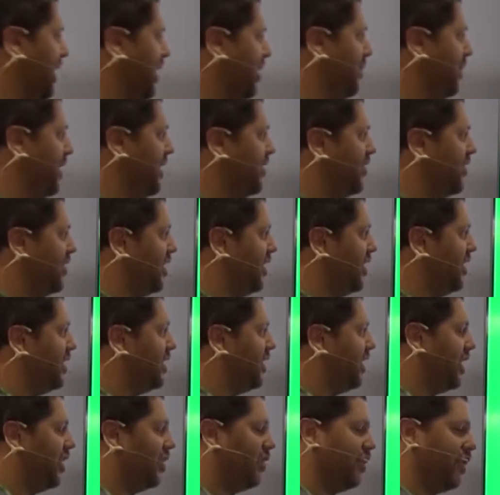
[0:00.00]
I mentioned
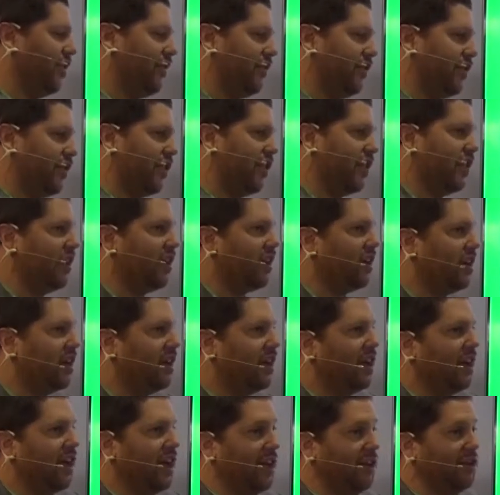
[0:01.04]
in order for
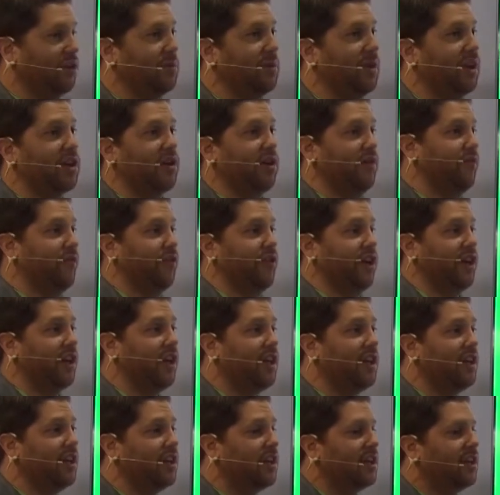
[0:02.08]
it to be
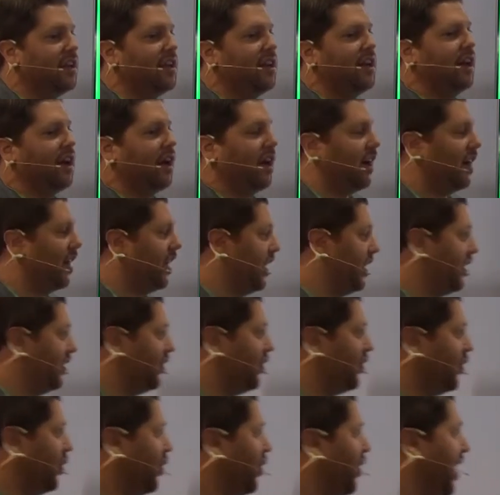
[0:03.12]
converted
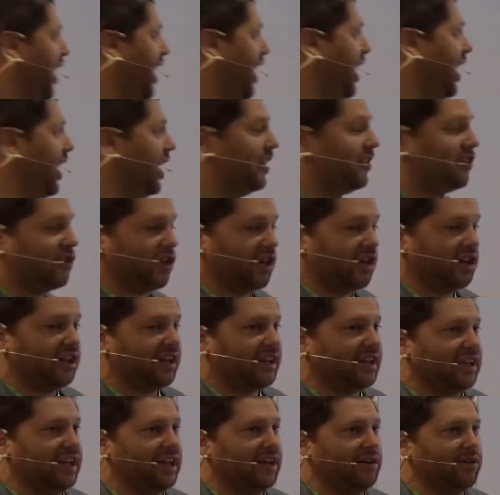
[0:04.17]
into a Charlie
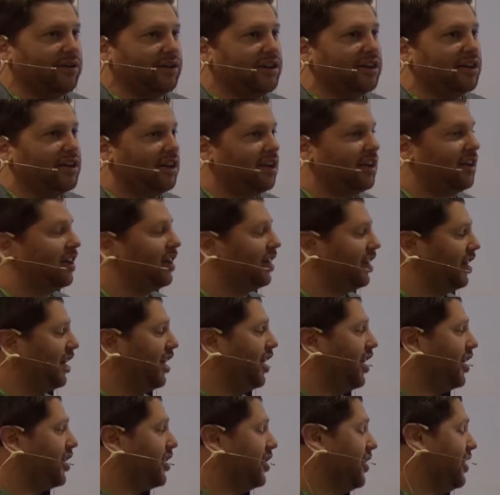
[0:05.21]
Cloud
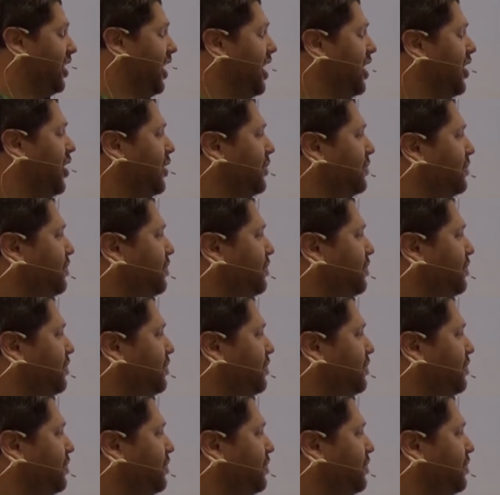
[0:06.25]
container.